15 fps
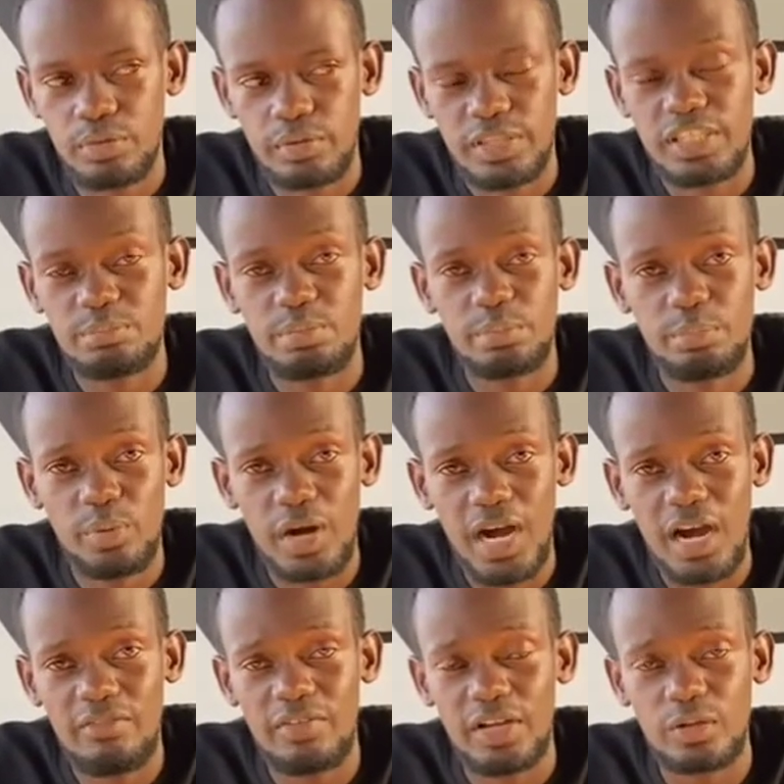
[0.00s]
These people
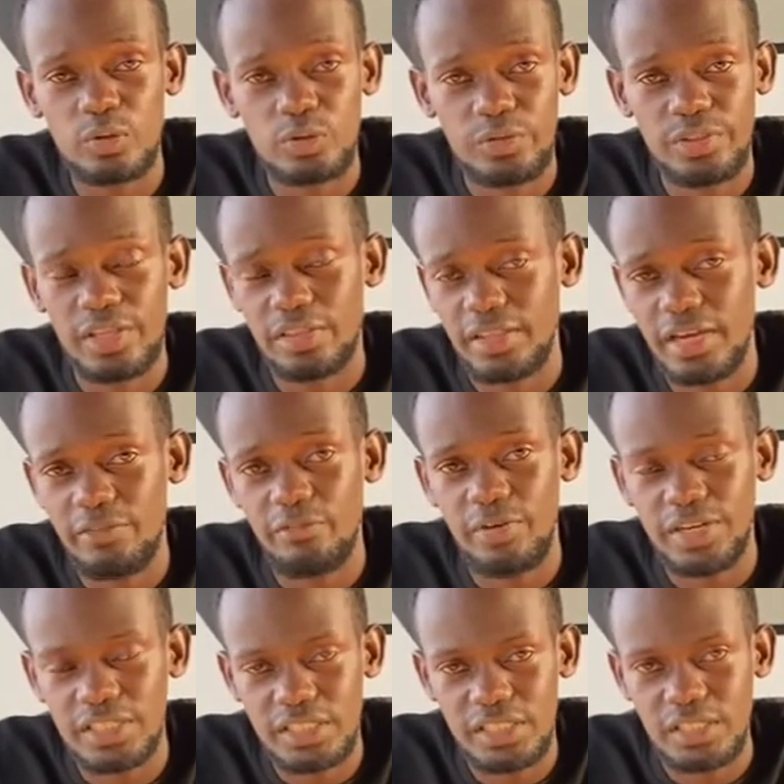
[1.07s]
have a lot that they are
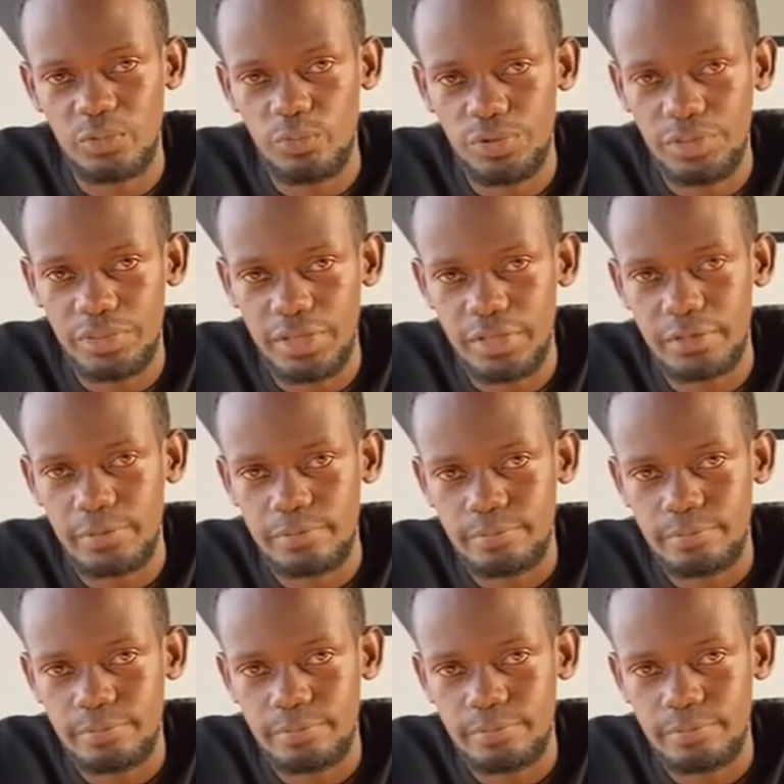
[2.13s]
fighting within,